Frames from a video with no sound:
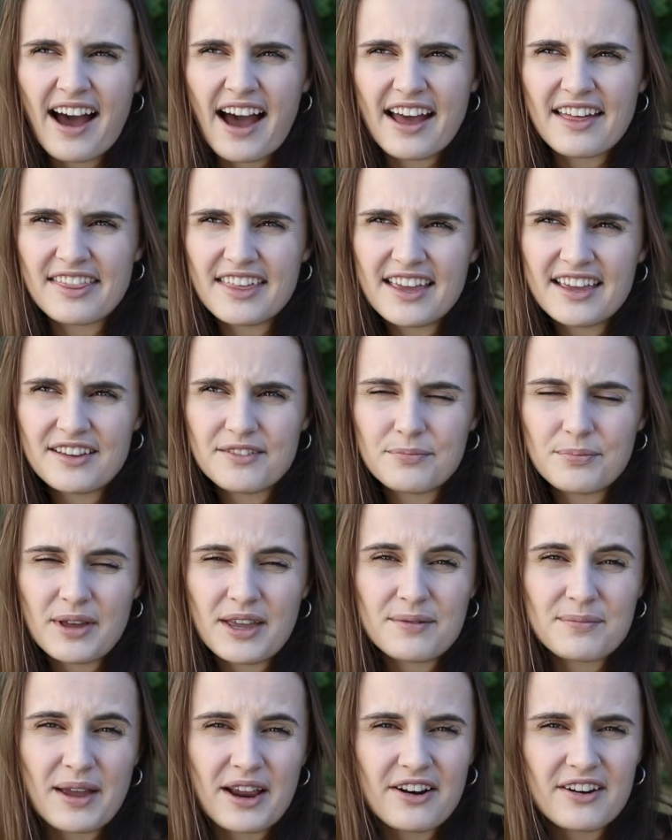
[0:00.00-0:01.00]
I think
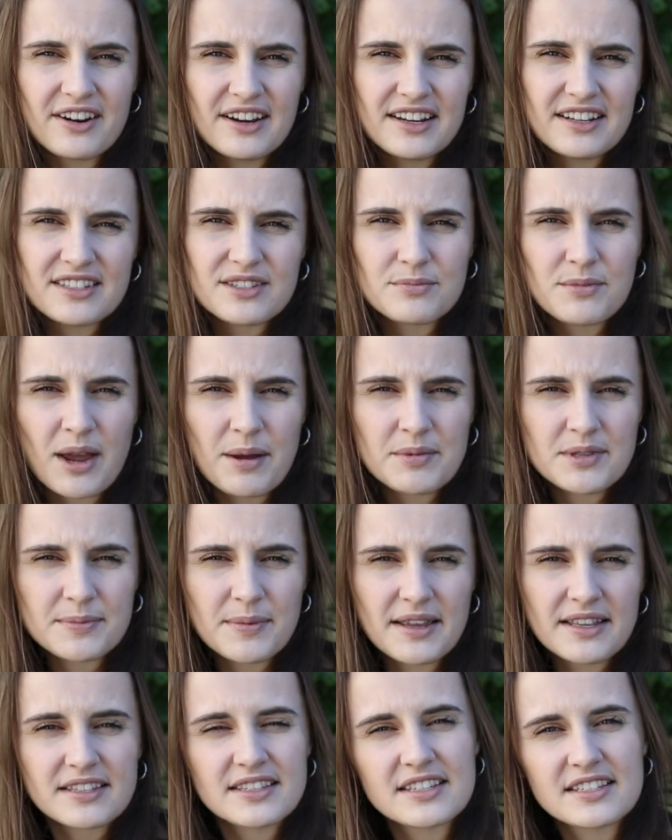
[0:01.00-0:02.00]
being married sometimes
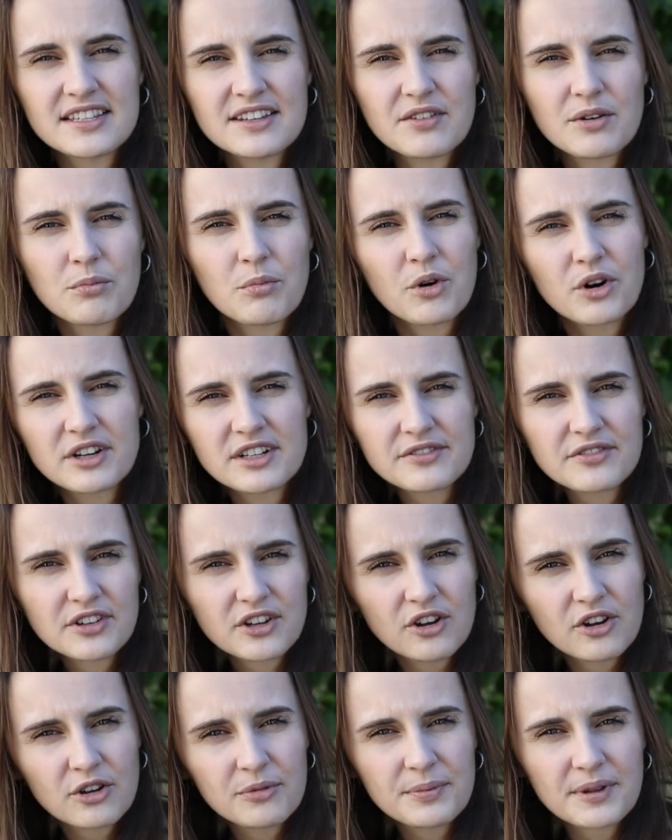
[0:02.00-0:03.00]
makes this even more
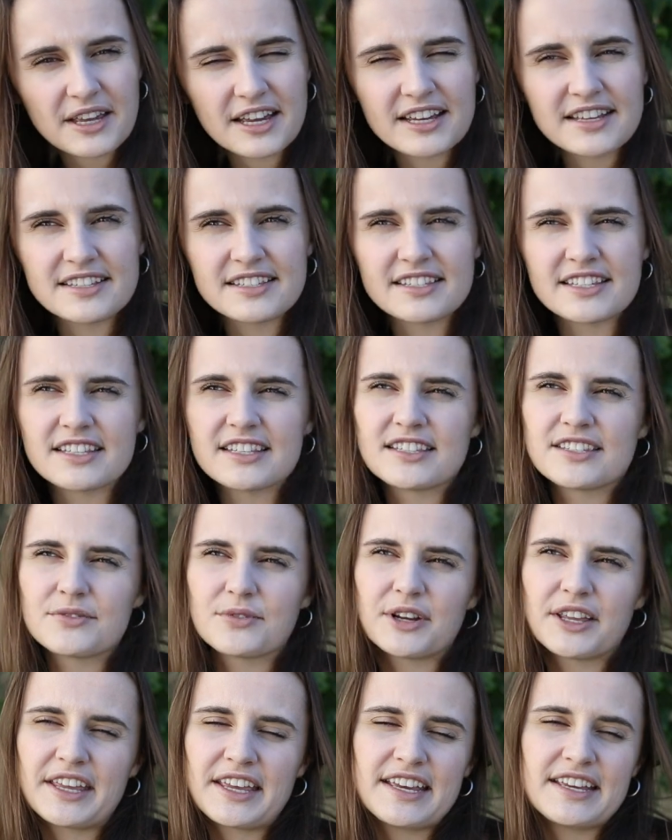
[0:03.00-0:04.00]
difficult because it's
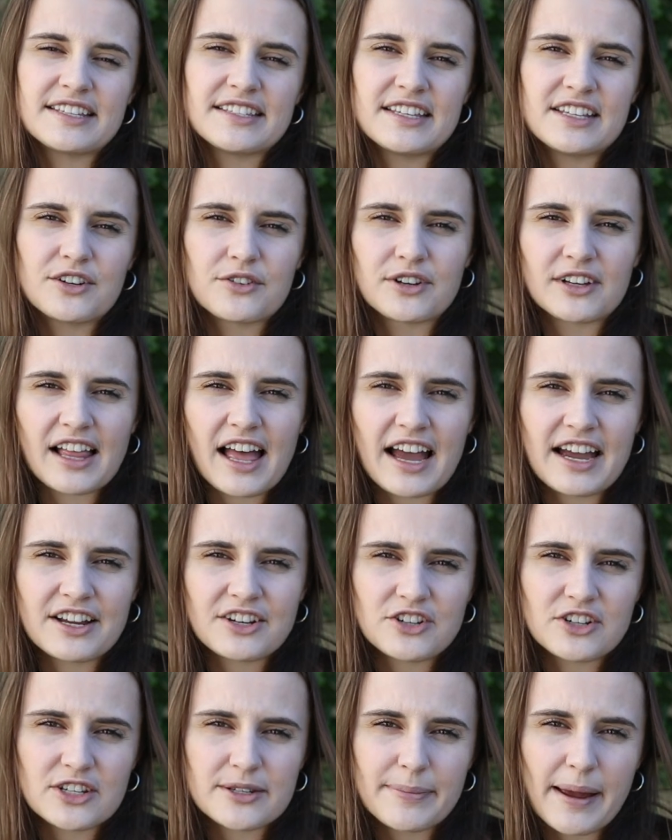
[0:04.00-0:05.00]
really easy to rely
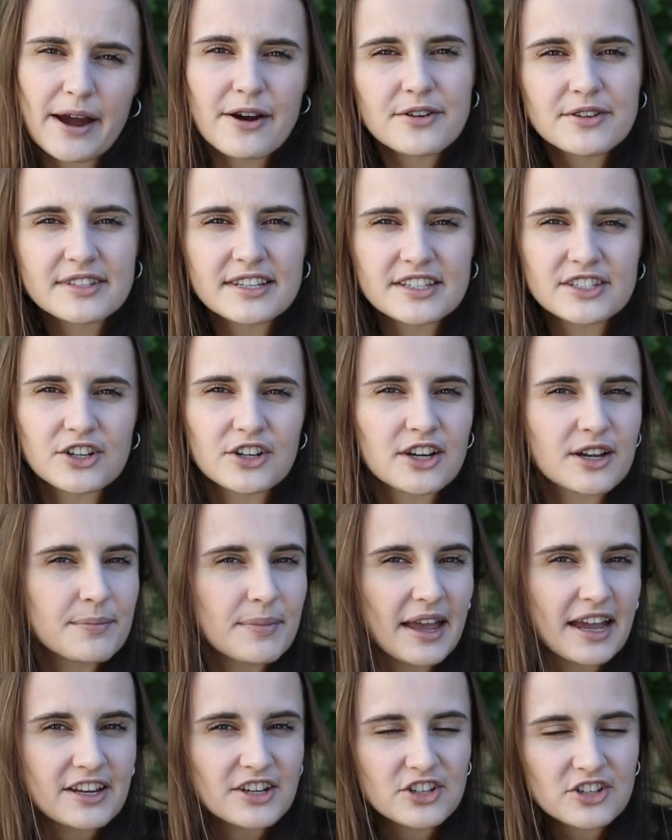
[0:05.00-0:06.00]
on your spouse as your
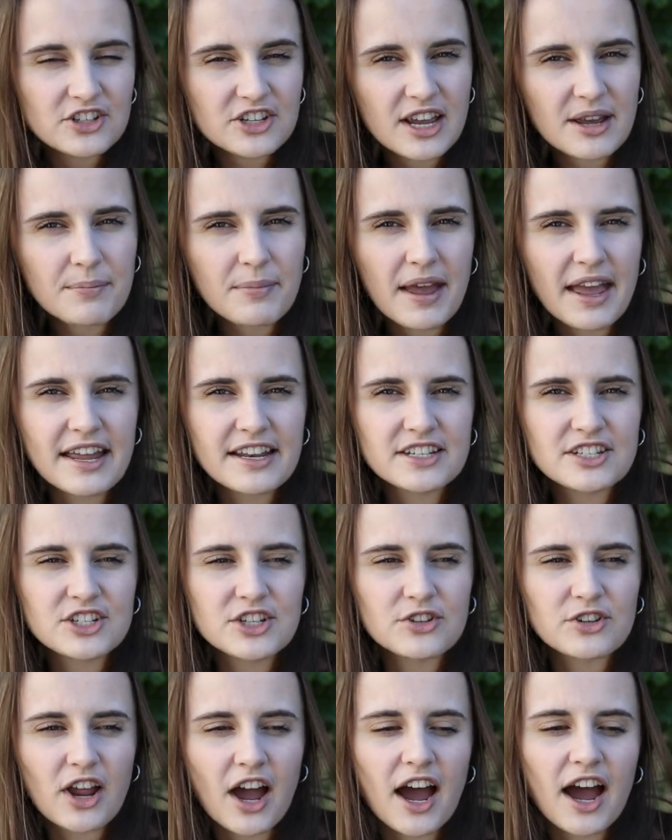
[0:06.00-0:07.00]
companionship and
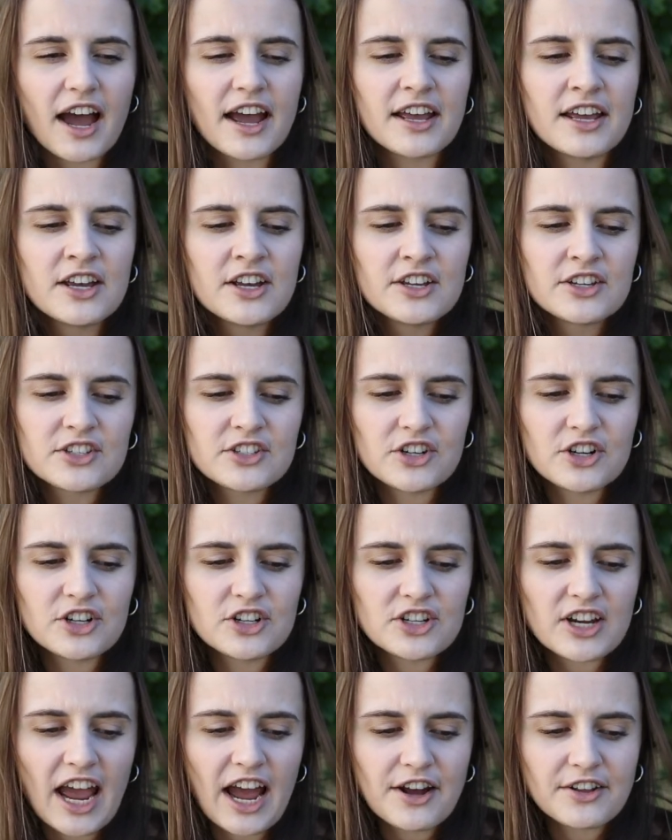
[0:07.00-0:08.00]
to not
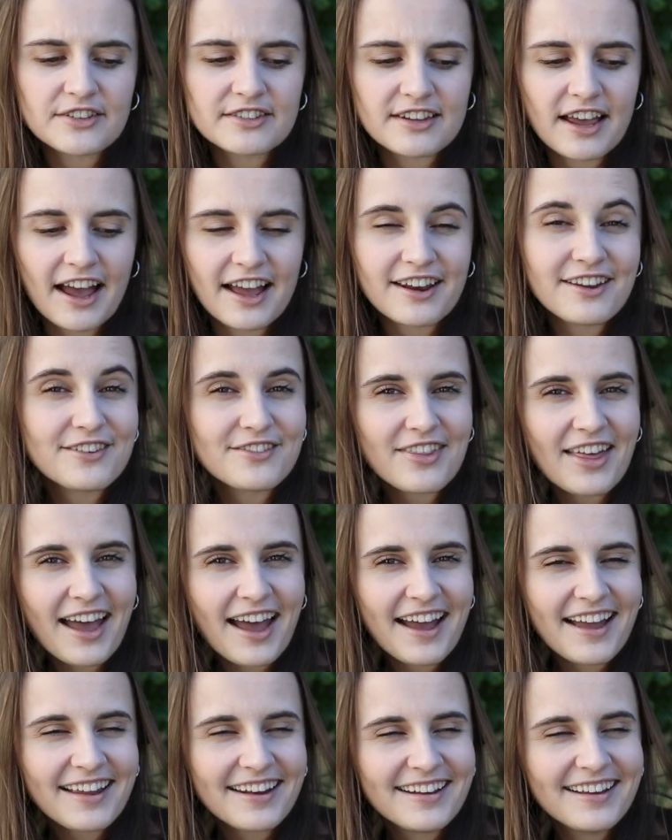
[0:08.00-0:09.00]
search outside of
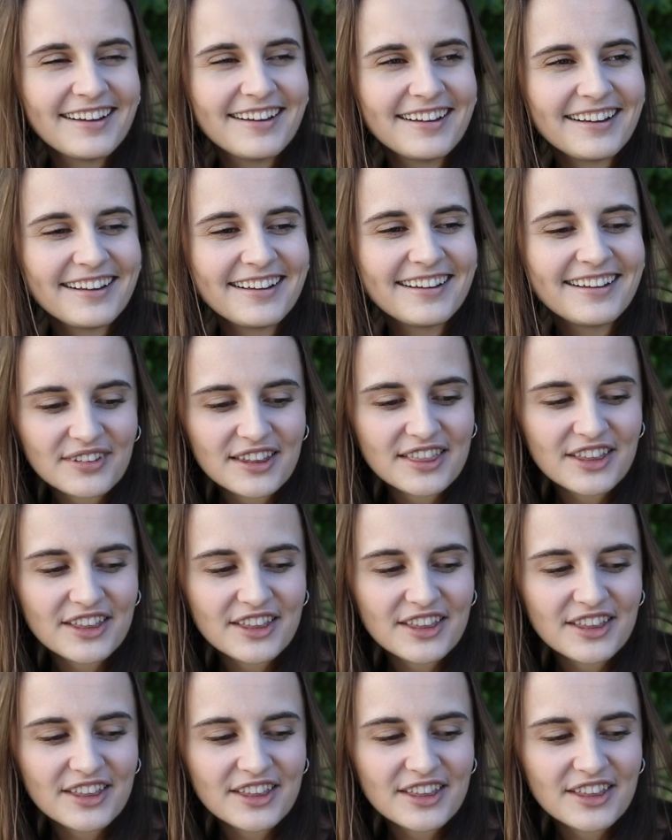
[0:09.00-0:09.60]
that.